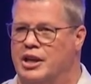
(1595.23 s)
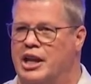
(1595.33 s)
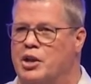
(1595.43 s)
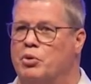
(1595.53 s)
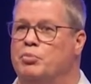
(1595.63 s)

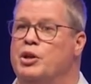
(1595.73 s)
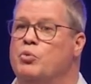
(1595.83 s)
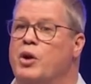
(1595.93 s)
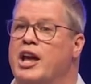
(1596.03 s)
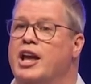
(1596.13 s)
And it would be
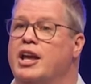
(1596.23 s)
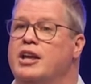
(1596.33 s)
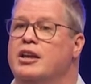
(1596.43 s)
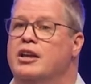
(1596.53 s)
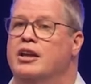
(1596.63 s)

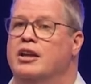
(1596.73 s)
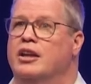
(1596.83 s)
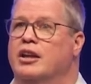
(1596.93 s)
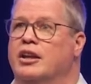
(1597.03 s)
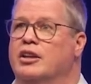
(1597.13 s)
way
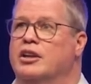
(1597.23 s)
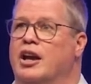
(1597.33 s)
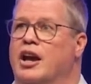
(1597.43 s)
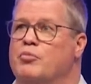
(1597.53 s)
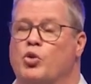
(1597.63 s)

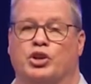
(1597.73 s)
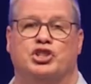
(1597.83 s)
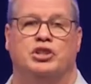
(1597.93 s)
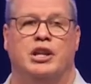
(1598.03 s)
more,